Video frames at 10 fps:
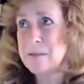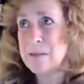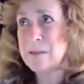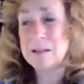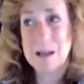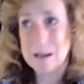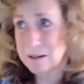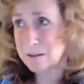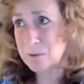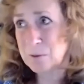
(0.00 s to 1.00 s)
a mm-hmm. lot
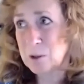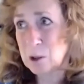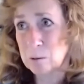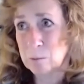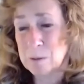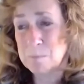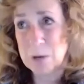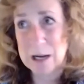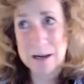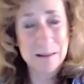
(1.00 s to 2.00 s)
of children
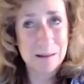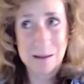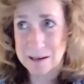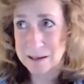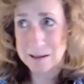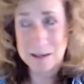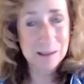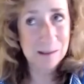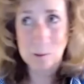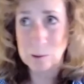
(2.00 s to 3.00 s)
buy the lie that
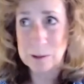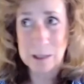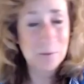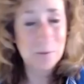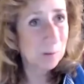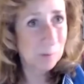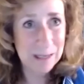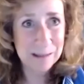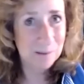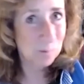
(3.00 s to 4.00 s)
is sold left and
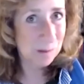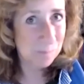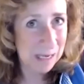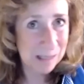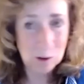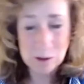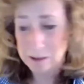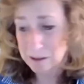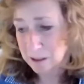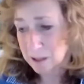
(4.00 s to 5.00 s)
right that what matters
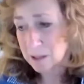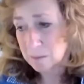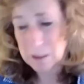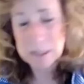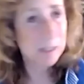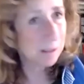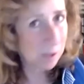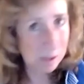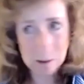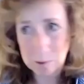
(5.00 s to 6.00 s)
is money and
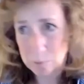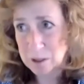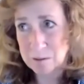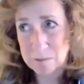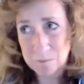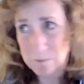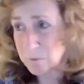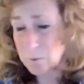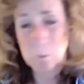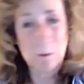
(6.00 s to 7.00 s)
clothes and
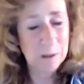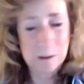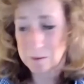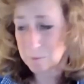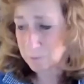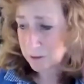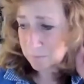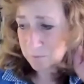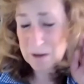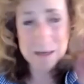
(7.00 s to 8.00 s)
you know
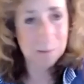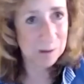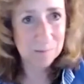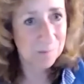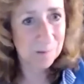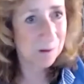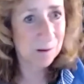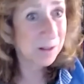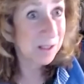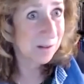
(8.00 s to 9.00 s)
and fame and
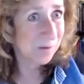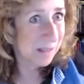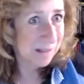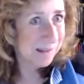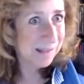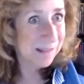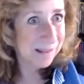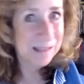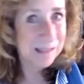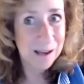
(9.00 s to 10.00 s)
all the stuff that does
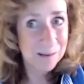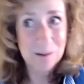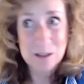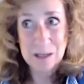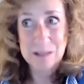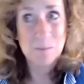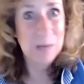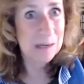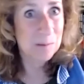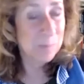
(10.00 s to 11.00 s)
that not only doesn't
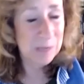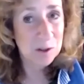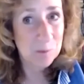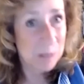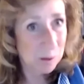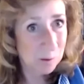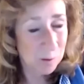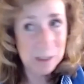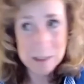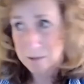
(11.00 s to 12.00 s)
matter but makes you
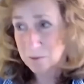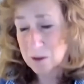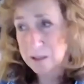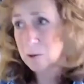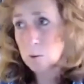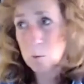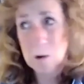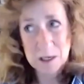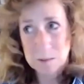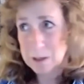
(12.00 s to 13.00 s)
miserable and every single
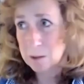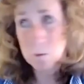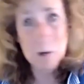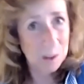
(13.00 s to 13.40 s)
wise man and wise